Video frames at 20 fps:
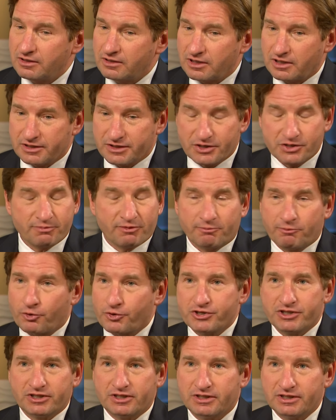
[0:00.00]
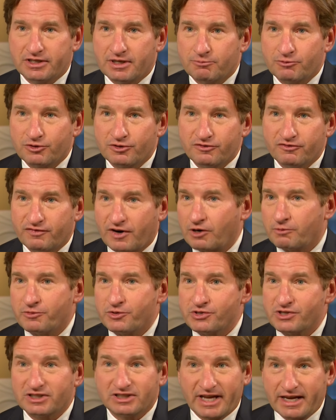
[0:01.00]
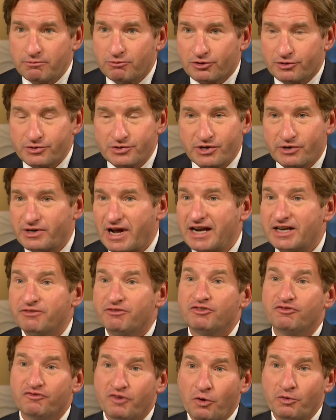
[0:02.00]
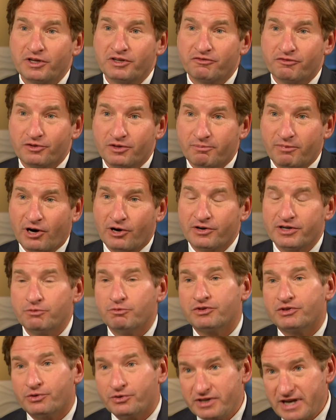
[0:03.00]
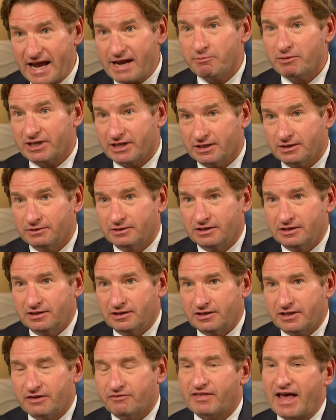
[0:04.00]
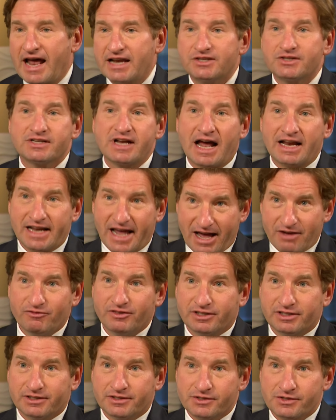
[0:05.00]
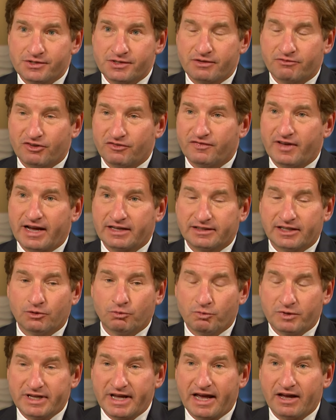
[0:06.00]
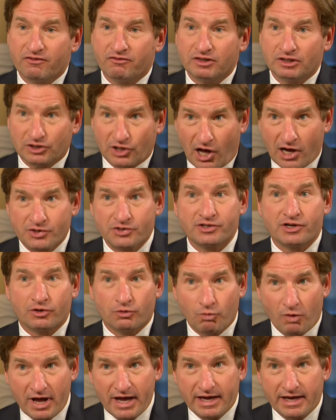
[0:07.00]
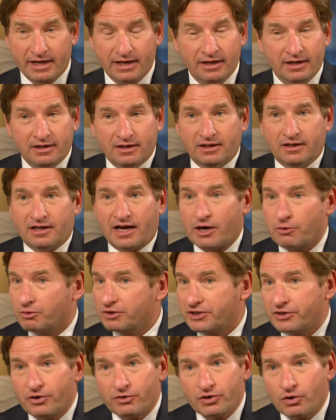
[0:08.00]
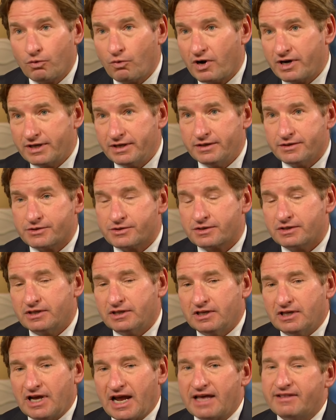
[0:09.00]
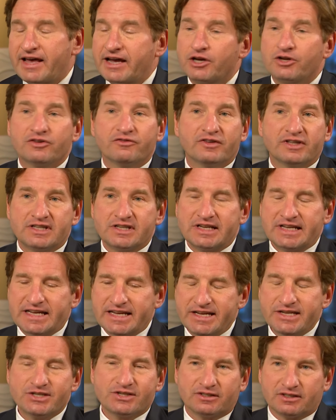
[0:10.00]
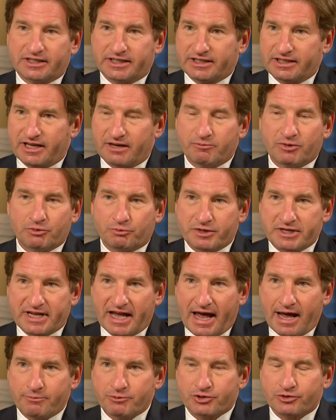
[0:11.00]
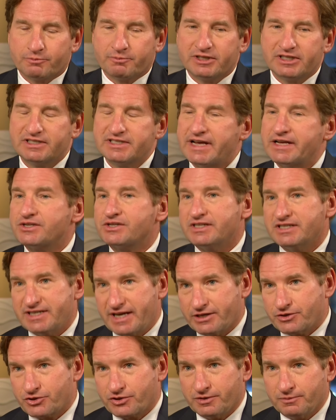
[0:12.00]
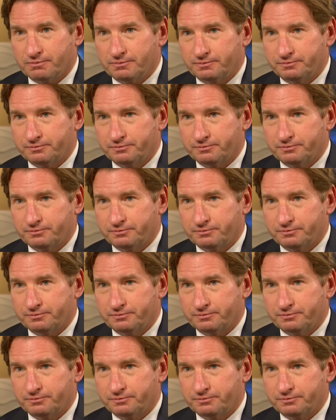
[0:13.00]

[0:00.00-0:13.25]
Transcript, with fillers: A disproportionate number of farmers and laborers are not even voting for the party with their name in it. If that is not evidence of the fact that we have lost our way, I really don't know what is. And that could have easily have been recaptured, but it takes intention.